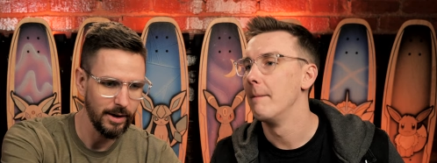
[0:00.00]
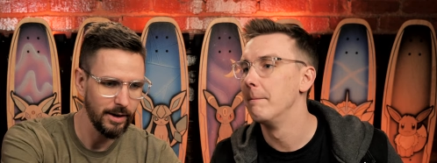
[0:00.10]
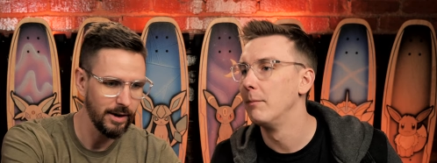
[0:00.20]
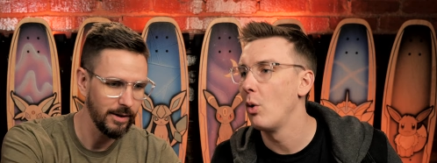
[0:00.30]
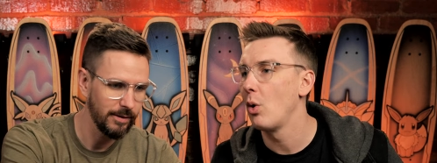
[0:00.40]

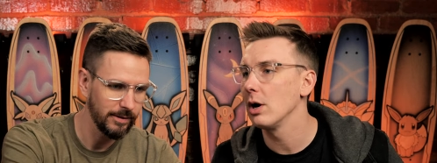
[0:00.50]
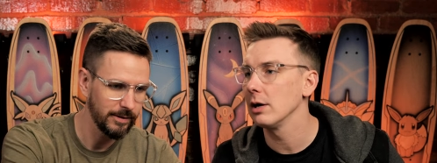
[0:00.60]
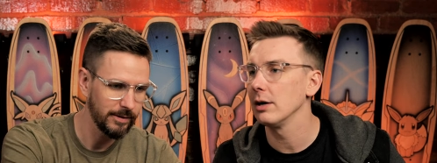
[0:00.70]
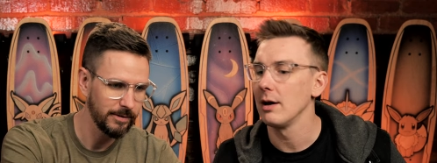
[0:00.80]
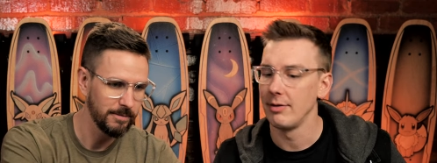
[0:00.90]

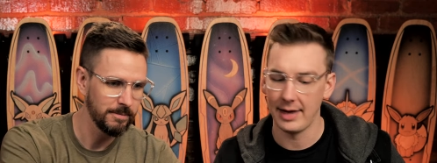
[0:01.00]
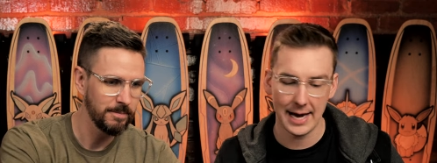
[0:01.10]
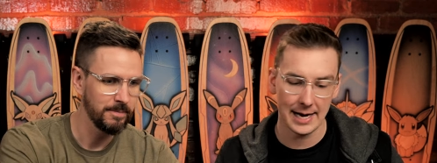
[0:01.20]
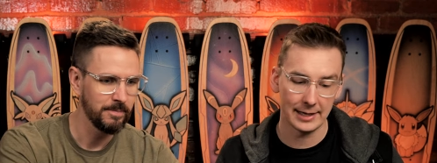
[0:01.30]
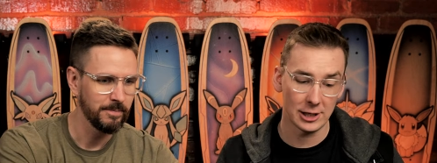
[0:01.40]
Speaker 1: more
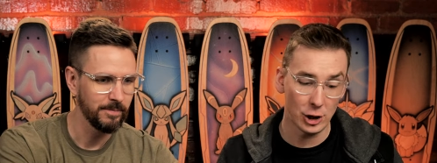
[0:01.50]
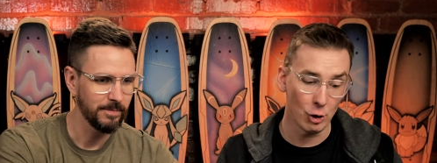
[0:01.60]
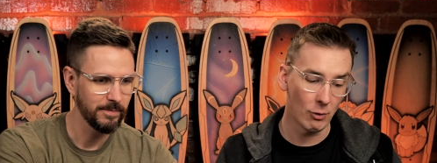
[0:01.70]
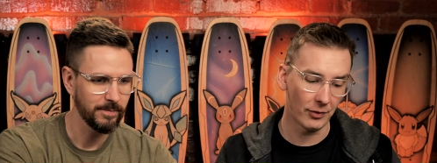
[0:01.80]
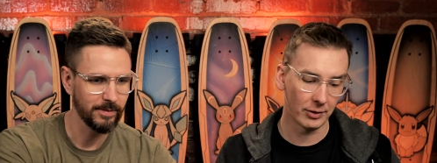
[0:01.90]
than
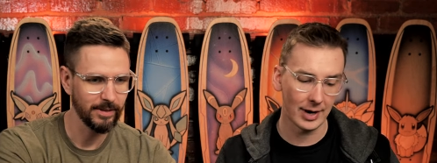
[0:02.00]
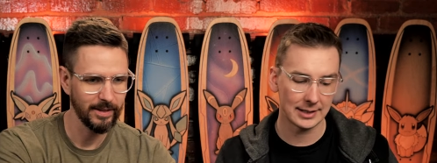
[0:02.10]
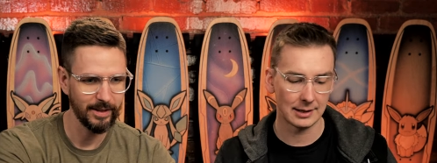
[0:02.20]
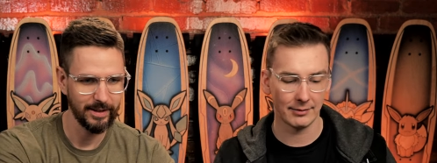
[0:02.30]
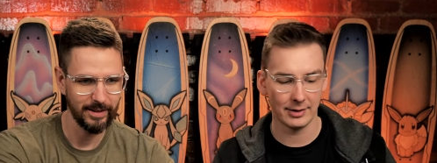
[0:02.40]
you for the
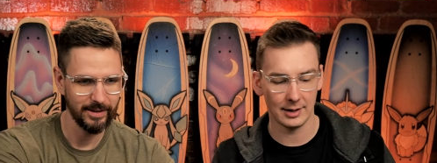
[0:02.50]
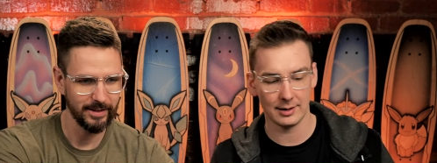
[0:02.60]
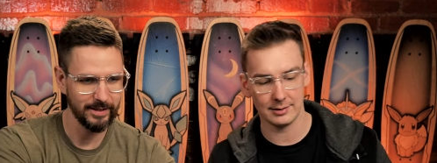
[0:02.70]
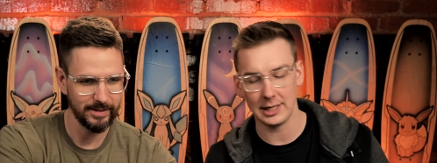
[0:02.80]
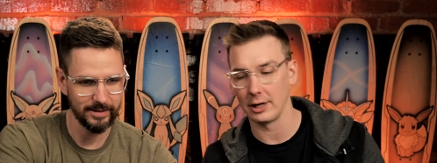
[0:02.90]
rest of
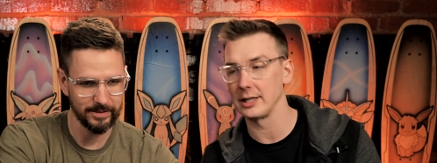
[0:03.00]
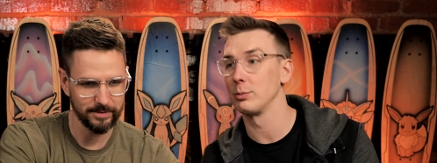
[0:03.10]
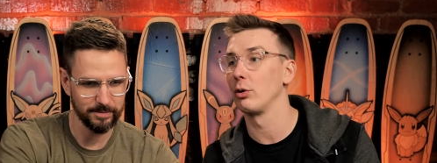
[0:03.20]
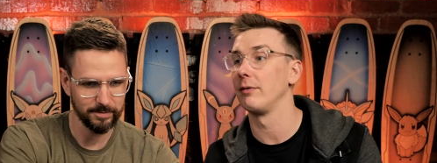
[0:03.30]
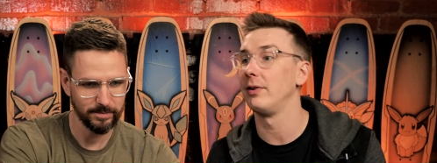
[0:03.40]
the, you know,
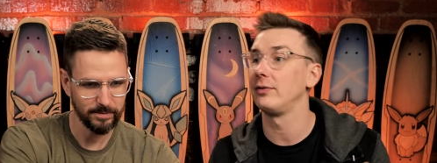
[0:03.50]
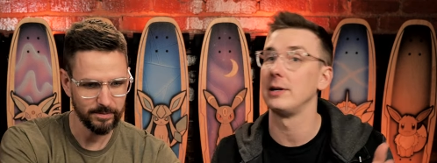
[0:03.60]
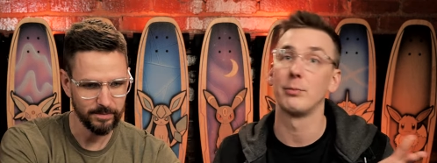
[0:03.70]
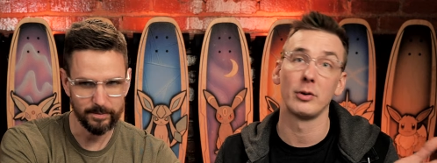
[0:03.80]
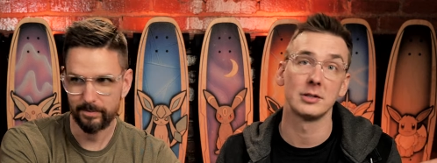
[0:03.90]
gets more than
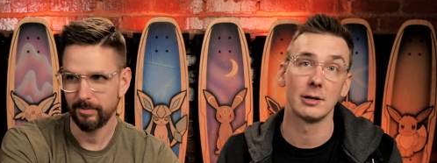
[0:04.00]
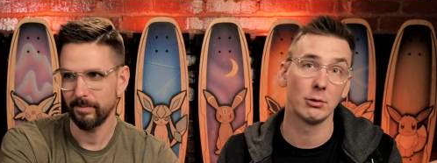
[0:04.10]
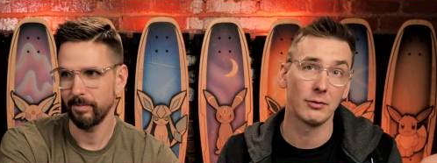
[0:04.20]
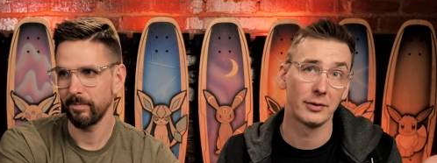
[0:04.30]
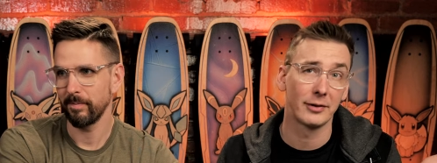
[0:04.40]
15 points
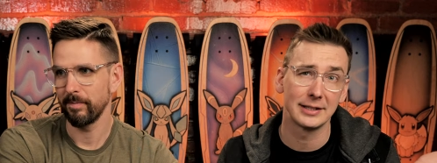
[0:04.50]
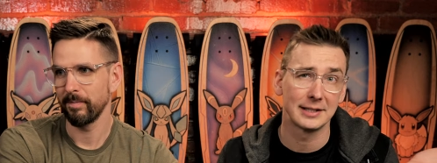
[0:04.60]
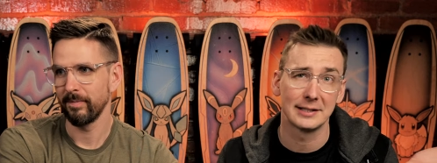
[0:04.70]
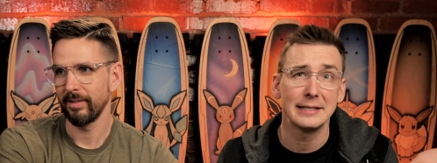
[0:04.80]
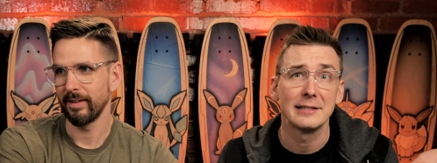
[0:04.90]
total for the rest
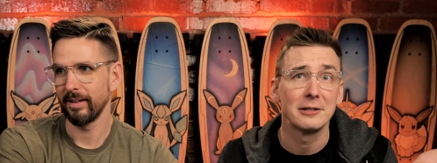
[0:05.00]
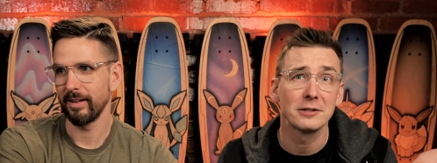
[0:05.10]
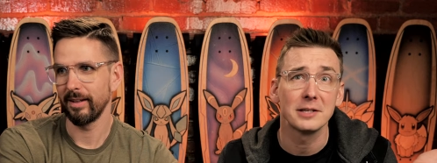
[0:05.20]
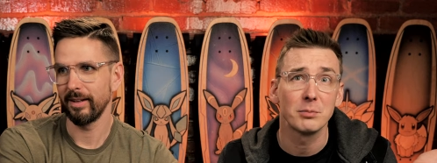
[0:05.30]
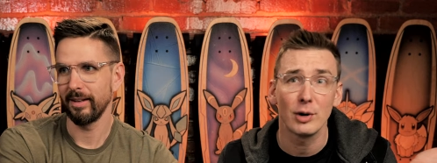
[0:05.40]
of the season,
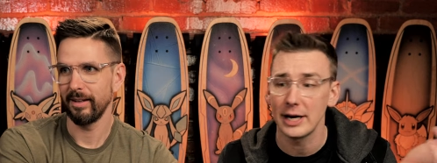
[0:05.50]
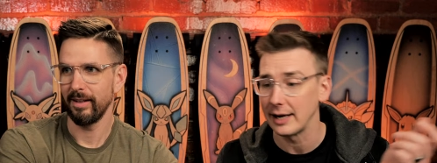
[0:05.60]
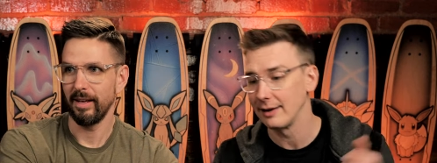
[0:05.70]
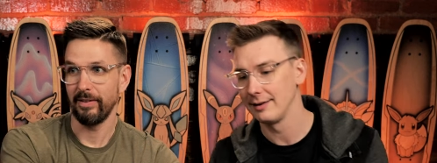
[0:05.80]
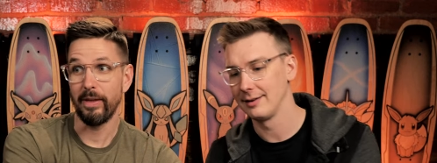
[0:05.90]
you're sitting
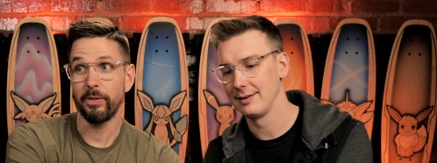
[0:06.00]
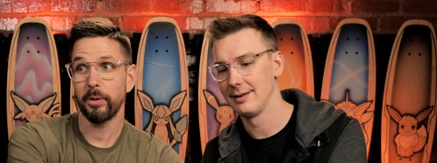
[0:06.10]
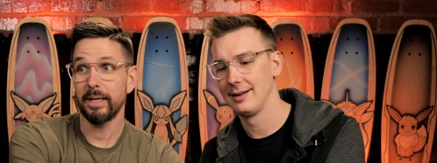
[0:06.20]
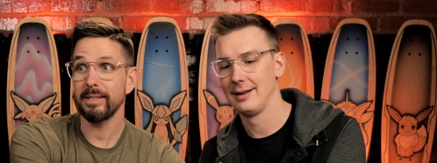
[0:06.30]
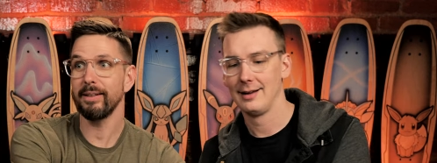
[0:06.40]
pretty.
Speaker 2: And
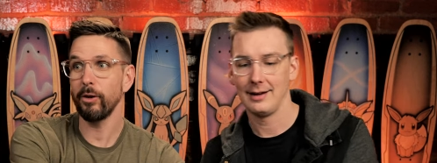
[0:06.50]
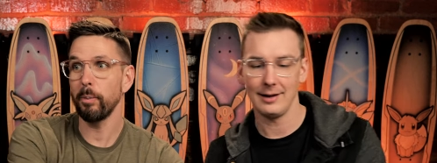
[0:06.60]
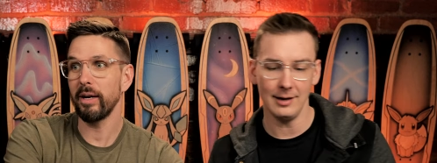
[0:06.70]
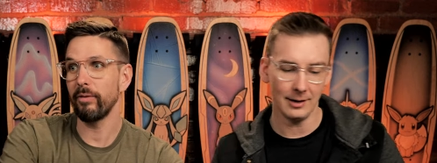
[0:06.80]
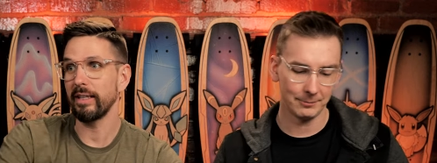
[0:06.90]
there is a
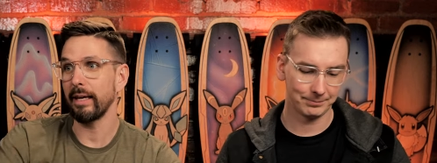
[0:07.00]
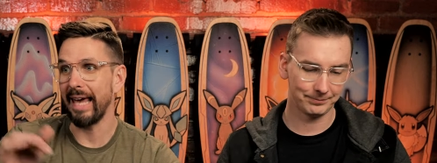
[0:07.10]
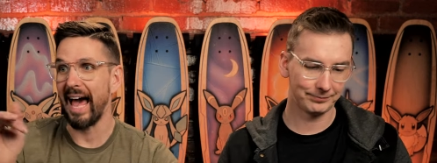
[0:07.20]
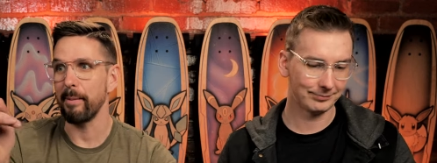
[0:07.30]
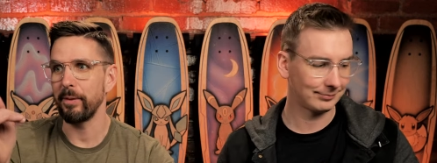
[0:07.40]
little bit of like a
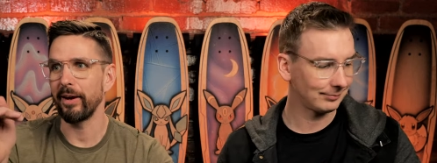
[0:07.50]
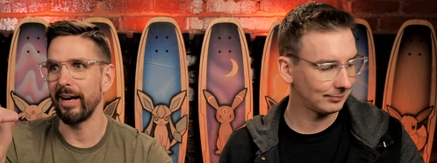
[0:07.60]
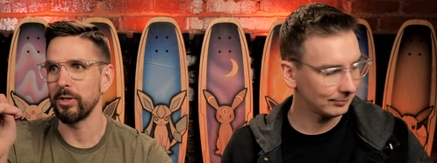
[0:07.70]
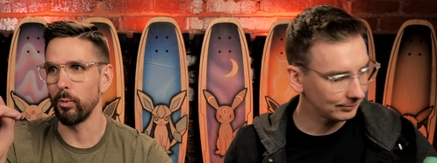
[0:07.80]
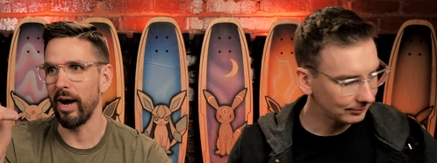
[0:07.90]
gap
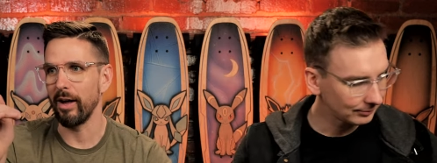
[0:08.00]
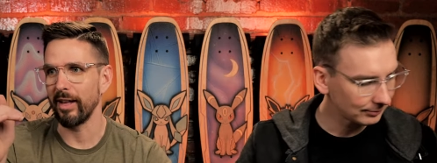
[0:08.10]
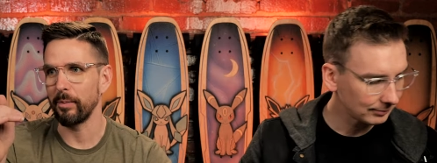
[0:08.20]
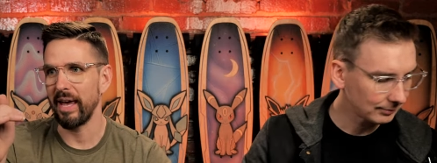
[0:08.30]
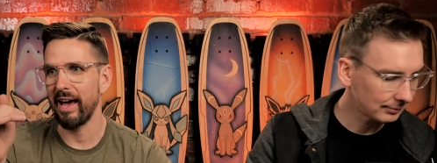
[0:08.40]
there as well.
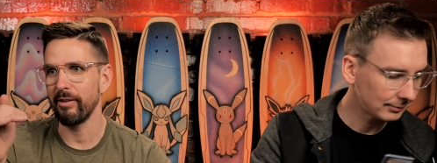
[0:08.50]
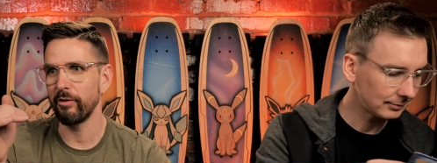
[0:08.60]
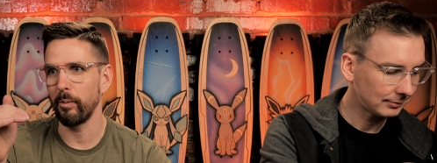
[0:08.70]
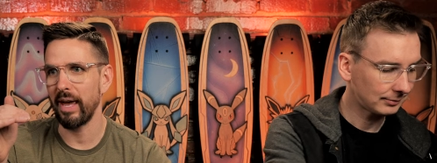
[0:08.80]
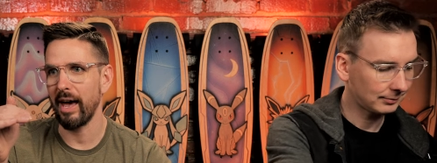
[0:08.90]
Like we
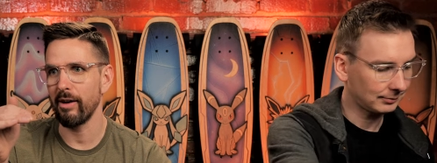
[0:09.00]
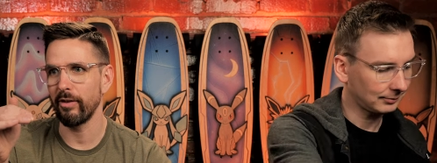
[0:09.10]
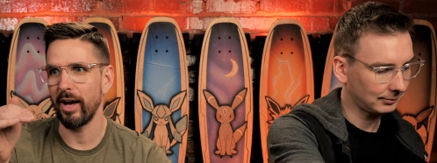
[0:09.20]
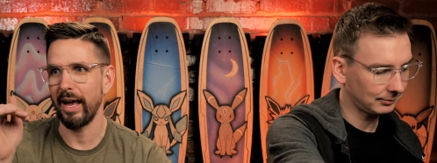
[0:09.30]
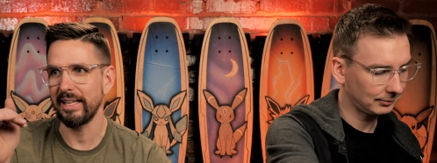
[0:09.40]
have we
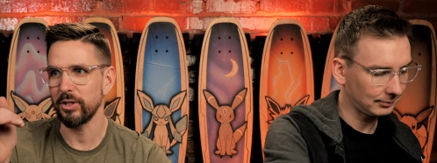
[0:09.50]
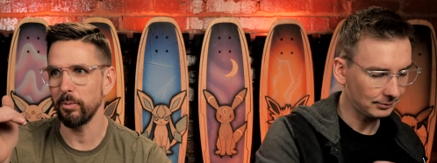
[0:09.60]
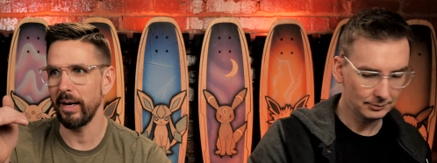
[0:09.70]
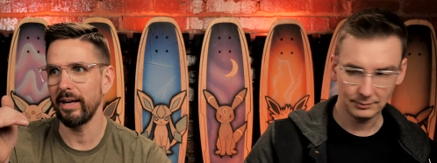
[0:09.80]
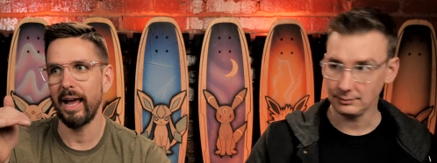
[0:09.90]
have uh,
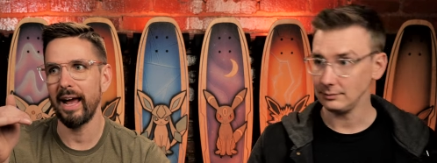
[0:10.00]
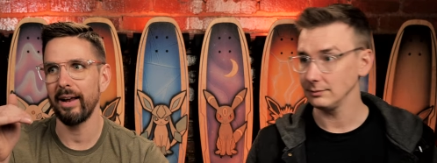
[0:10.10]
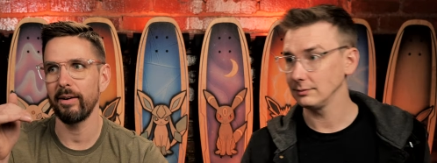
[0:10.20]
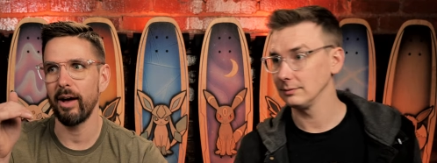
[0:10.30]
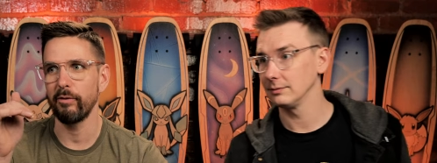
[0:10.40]
Enselman
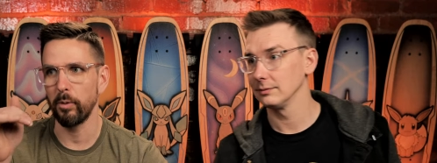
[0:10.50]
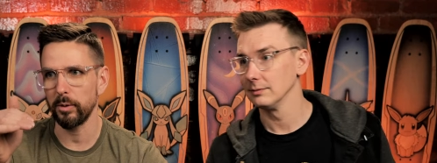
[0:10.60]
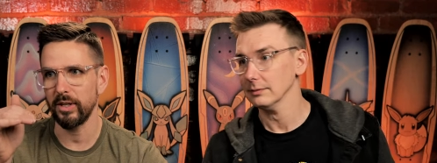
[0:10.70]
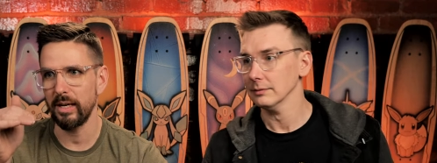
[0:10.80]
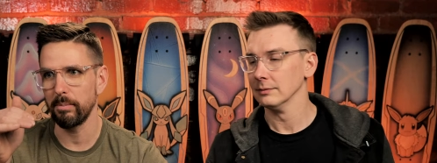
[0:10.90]
at uh,
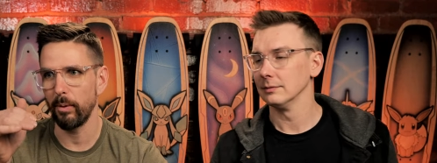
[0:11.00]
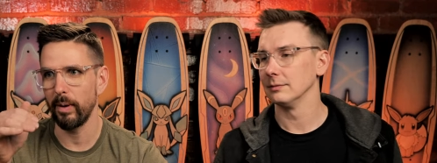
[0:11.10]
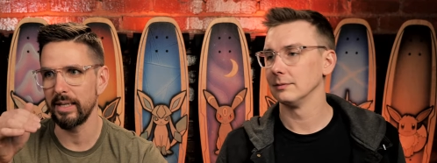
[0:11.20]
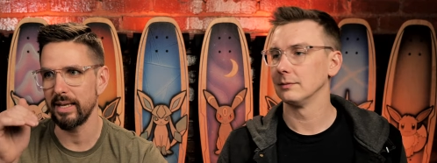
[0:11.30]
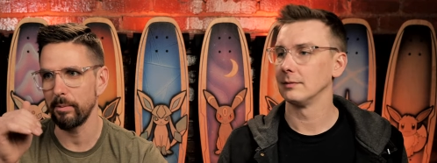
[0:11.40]
14
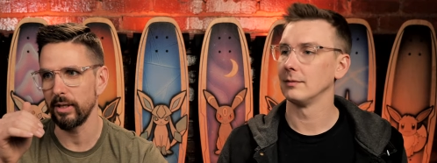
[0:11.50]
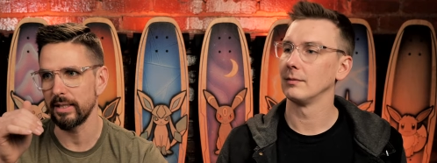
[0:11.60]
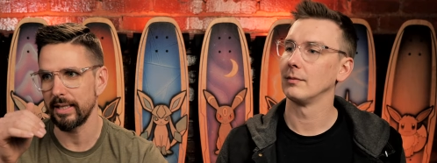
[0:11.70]
points, Emily